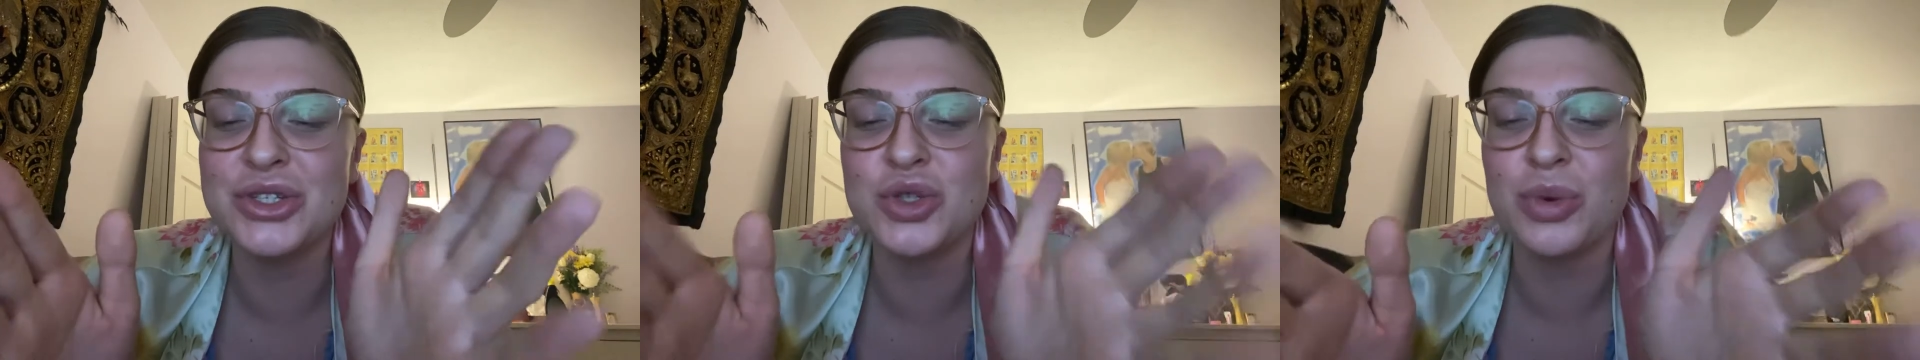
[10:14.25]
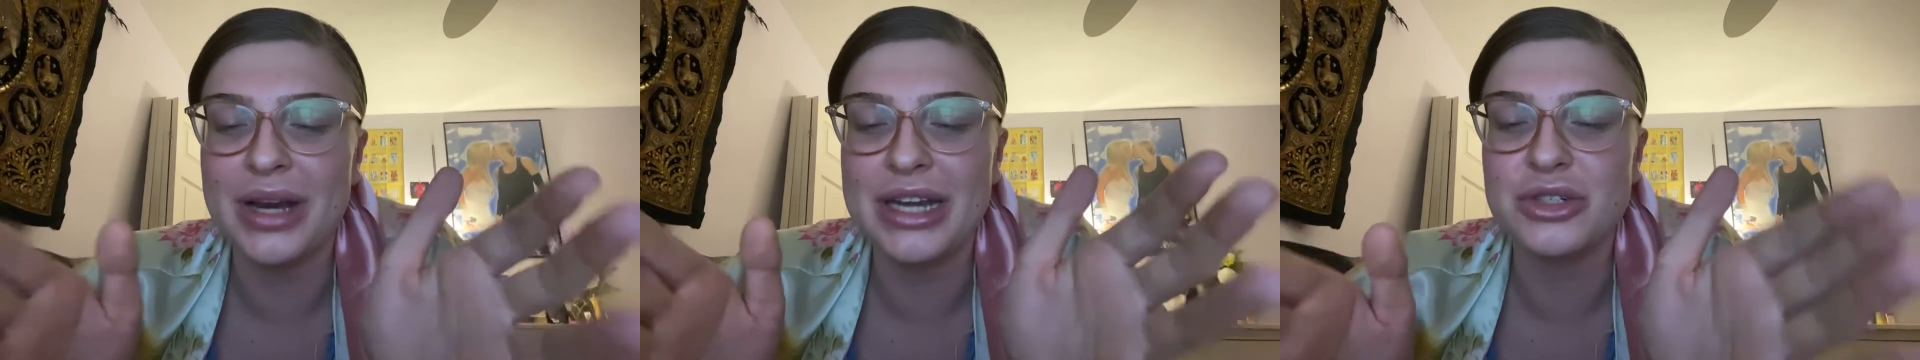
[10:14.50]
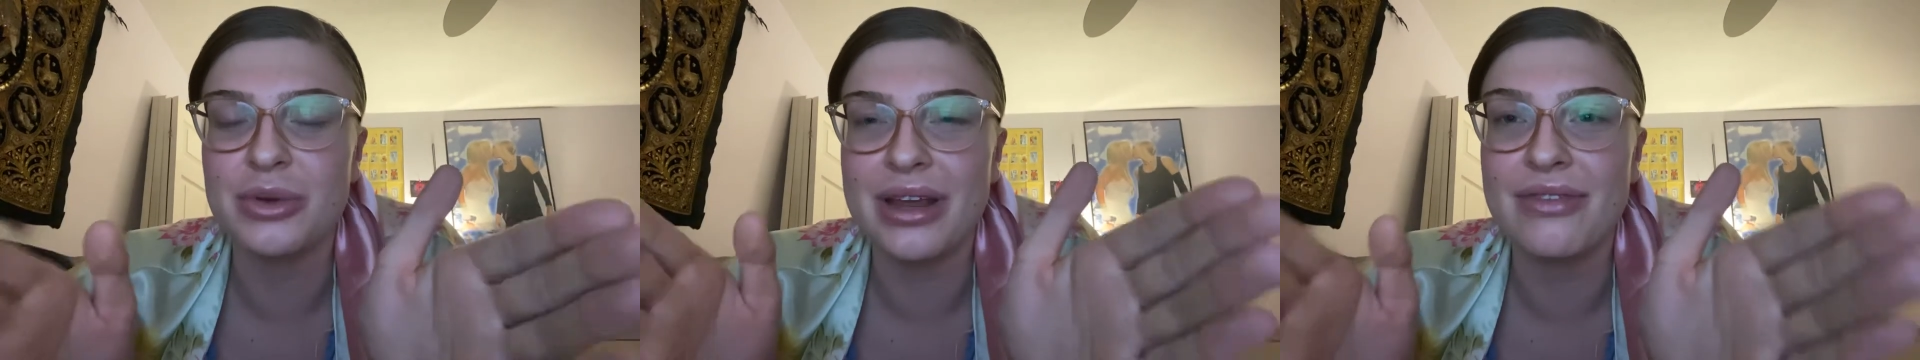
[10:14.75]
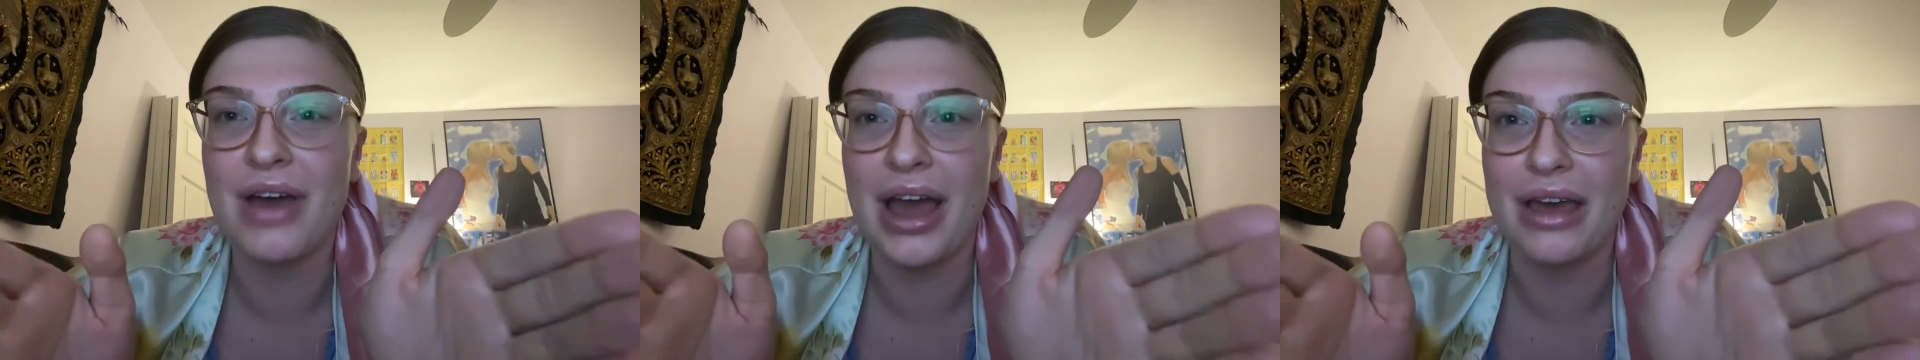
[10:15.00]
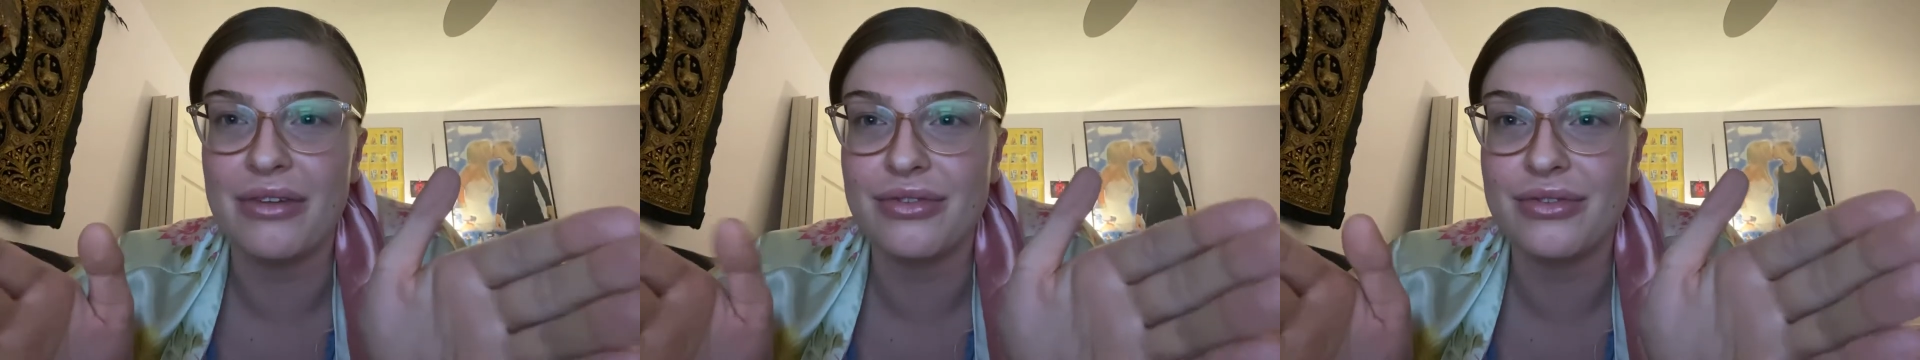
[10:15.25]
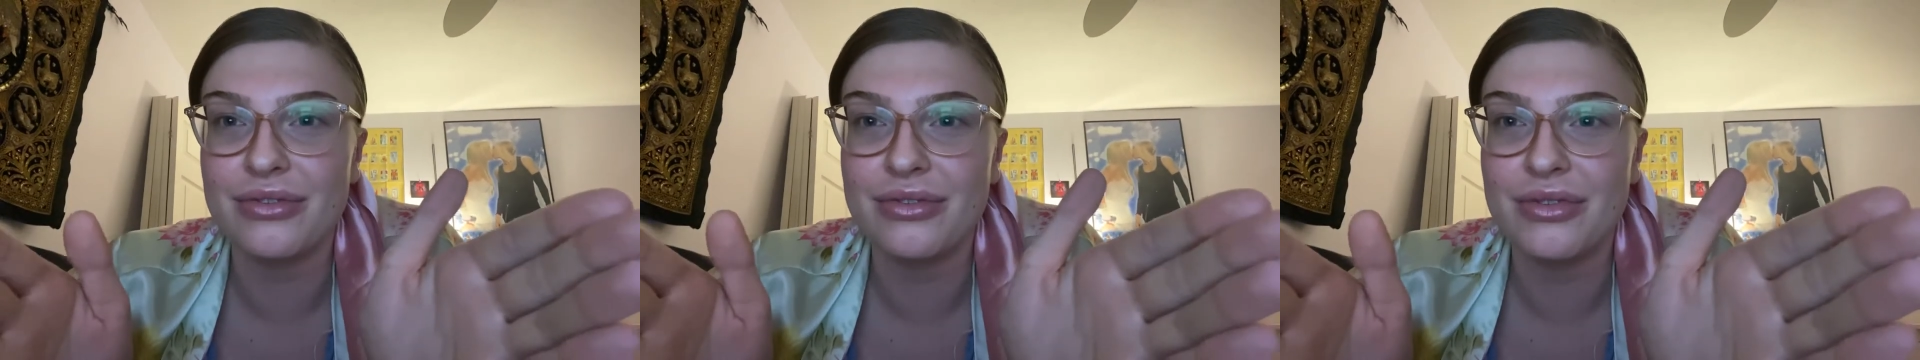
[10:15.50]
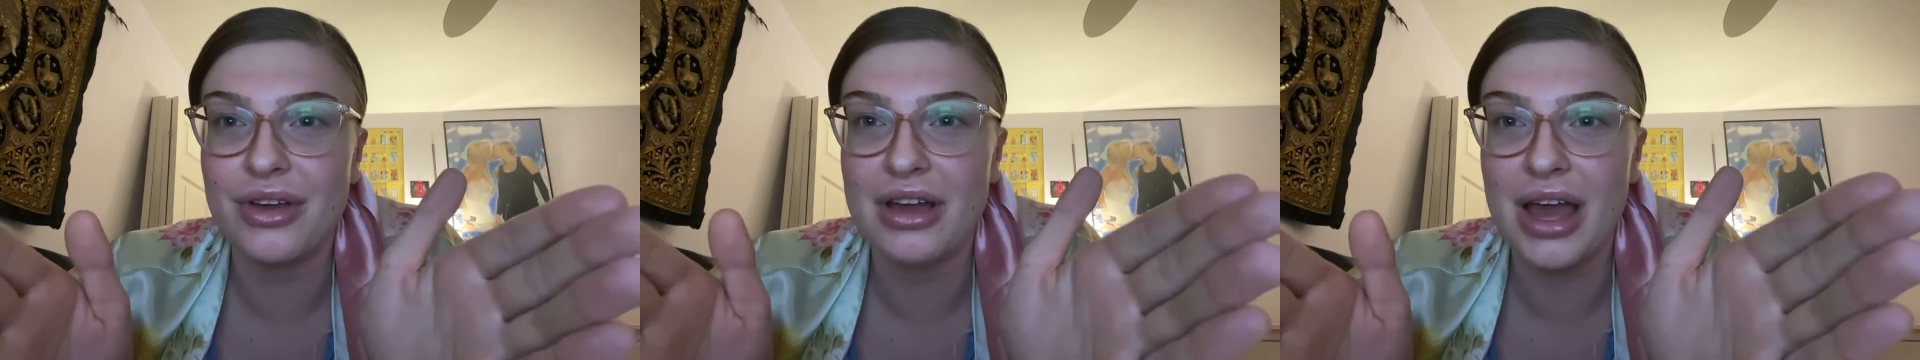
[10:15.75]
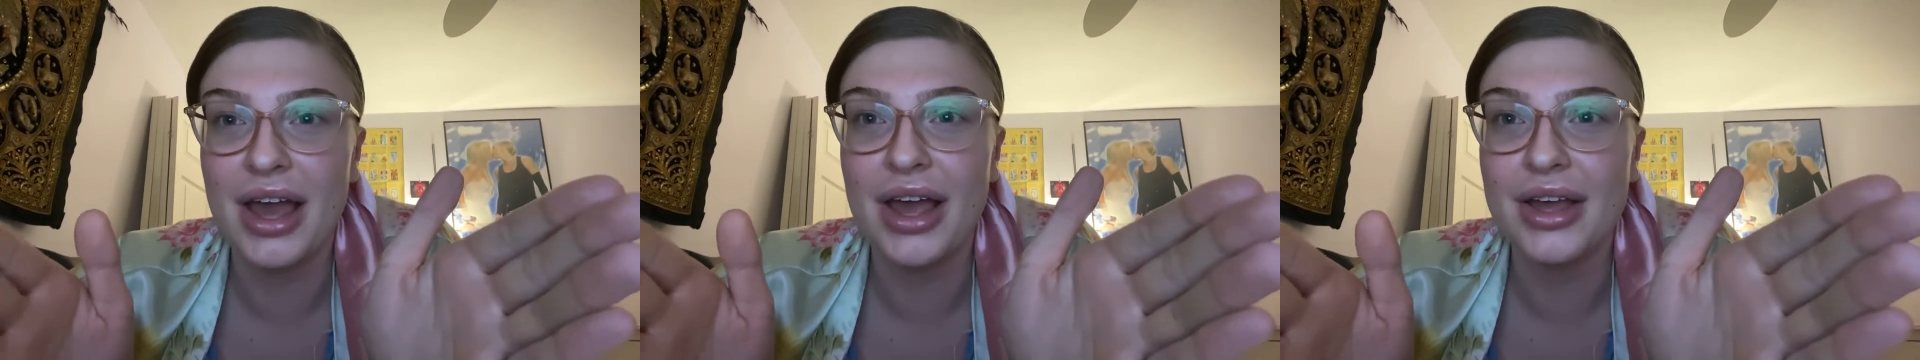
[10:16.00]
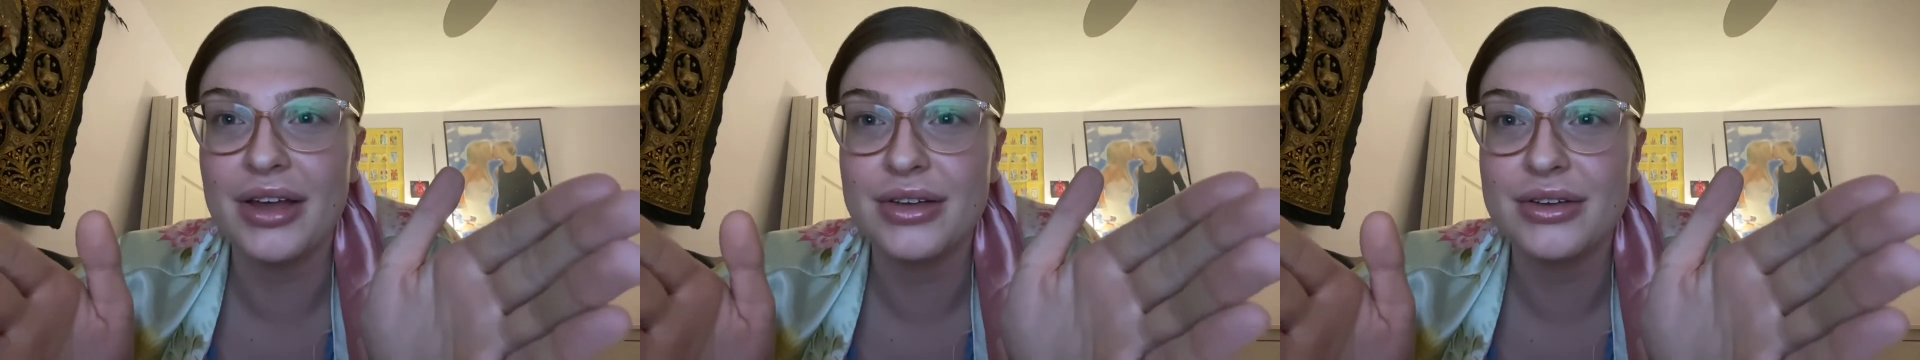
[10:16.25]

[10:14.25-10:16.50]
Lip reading: 2025. Okay?